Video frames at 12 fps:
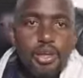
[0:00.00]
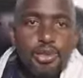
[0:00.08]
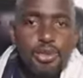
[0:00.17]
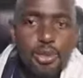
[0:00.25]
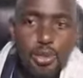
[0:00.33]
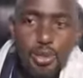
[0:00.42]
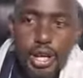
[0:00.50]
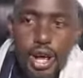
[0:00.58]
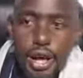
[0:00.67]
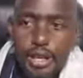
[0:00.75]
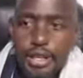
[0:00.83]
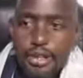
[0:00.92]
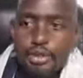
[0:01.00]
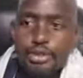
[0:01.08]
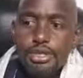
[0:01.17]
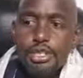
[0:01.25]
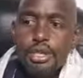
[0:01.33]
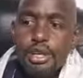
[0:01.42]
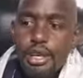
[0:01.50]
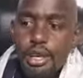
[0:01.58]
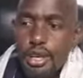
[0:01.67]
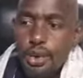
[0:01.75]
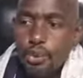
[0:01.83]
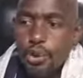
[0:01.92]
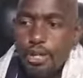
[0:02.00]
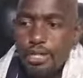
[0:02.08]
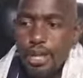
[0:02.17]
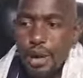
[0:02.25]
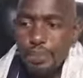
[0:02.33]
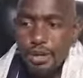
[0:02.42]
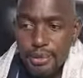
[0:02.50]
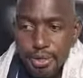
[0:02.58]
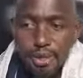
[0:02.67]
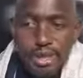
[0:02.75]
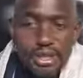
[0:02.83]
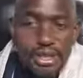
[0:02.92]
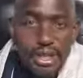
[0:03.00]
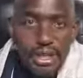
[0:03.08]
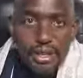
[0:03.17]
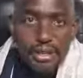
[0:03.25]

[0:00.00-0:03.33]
So we are yet to see what is happening because